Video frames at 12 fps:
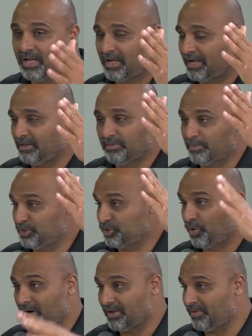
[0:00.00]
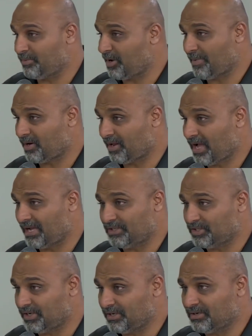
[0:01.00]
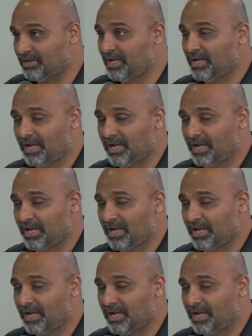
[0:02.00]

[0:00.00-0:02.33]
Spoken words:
and the majority of them come out of hygiene,